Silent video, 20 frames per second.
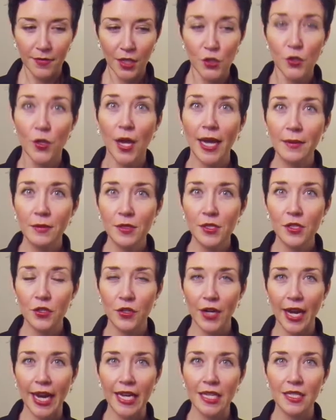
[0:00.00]
So I was
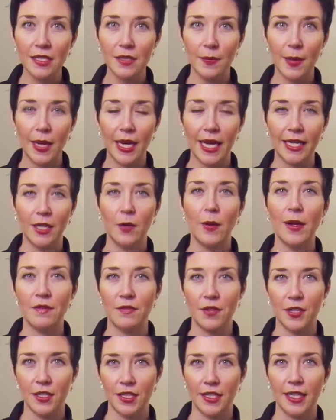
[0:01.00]
trained by Gwen
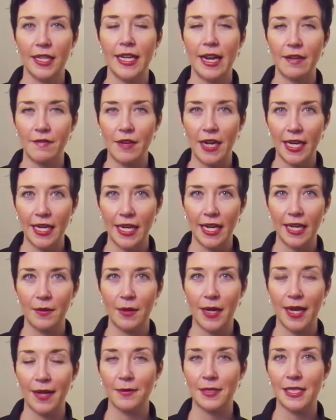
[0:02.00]
Verdon and Anne Rankin
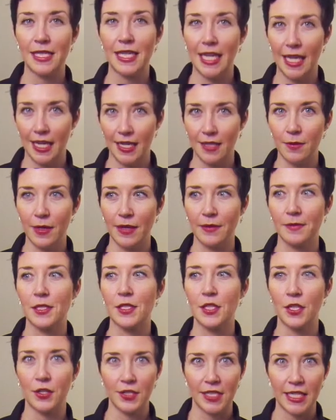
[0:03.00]
when I was a kid, when I was
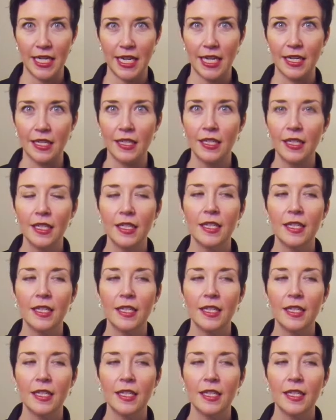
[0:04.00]
13.